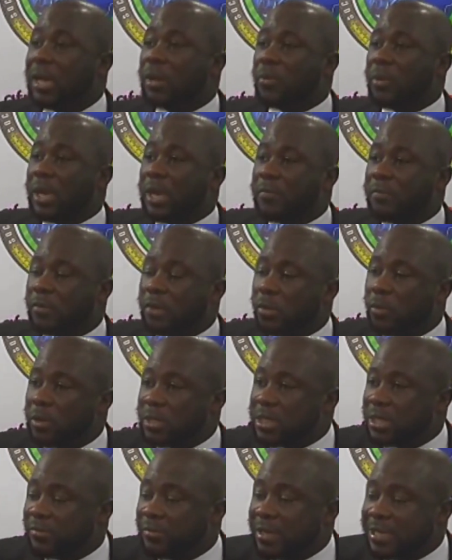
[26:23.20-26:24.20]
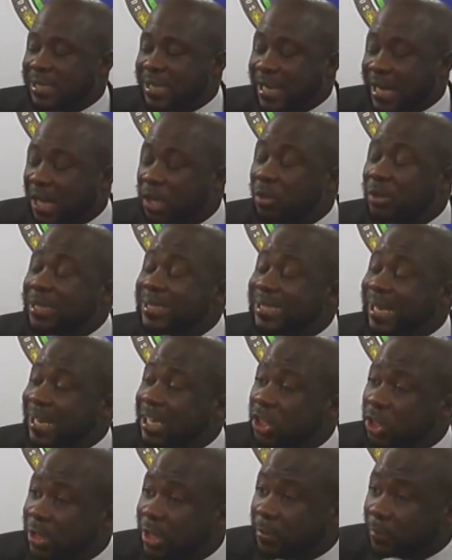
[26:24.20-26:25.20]
We get for do it even including
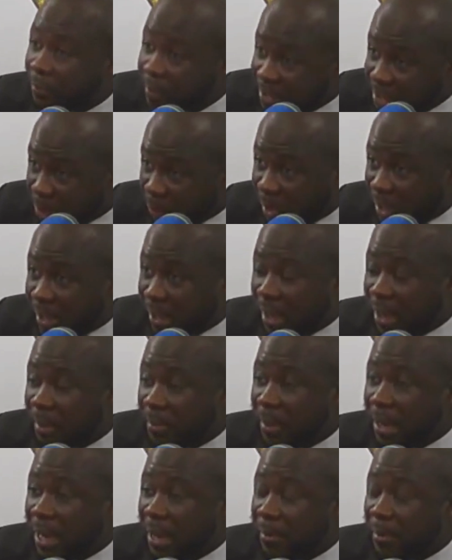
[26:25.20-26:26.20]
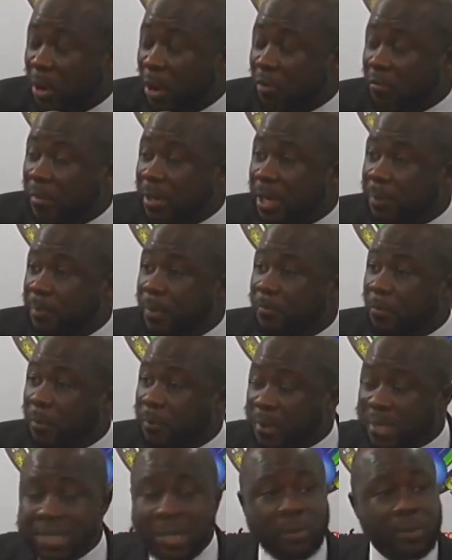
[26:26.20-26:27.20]
traditional fees the way government they pay
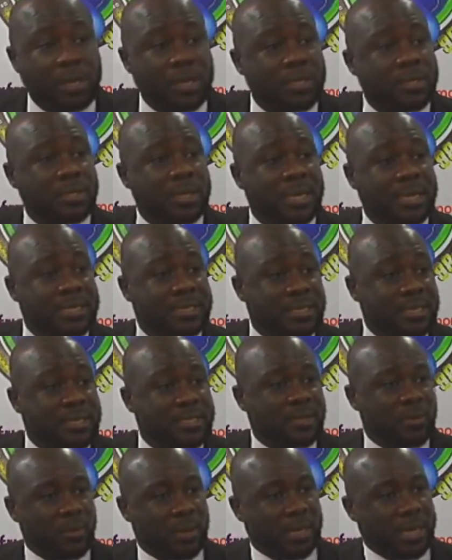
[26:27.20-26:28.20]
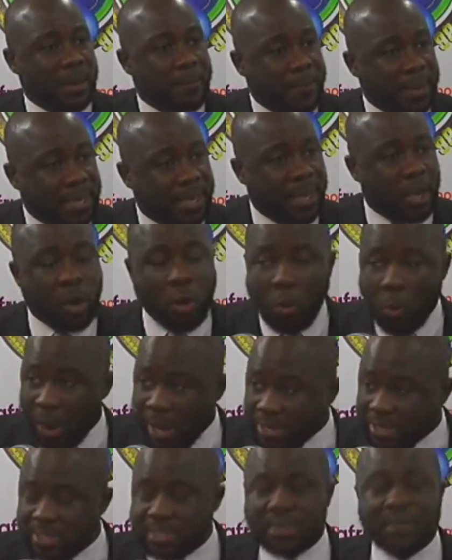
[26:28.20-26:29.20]
for picking away a seat where na beke or
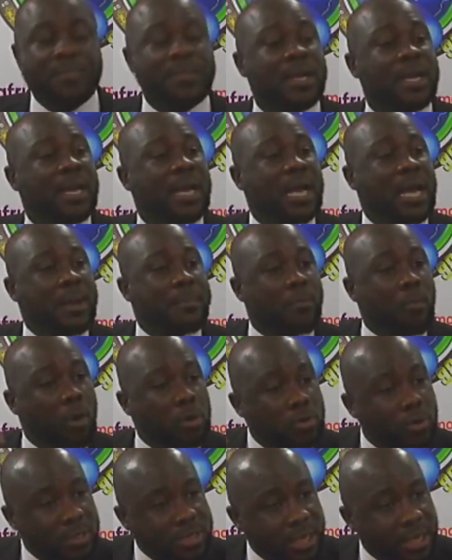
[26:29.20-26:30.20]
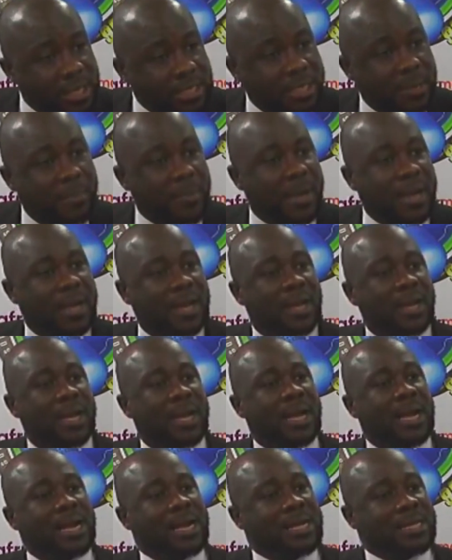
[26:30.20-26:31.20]
wask. But what tell you say back
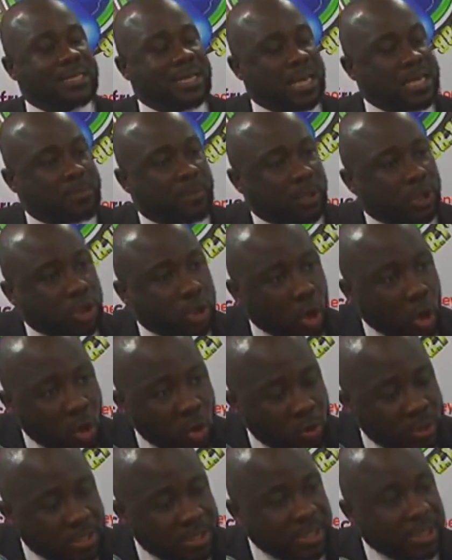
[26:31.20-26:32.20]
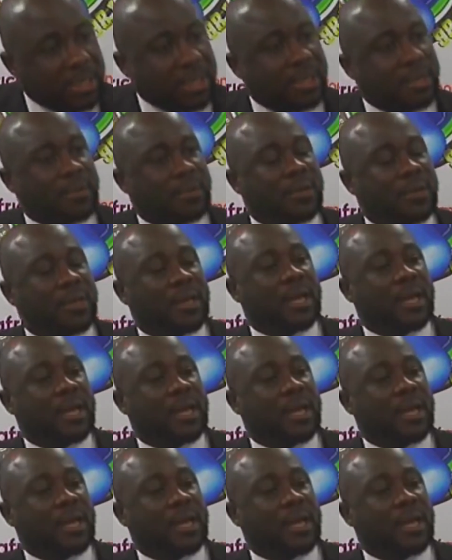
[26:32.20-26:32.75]
transportation cost they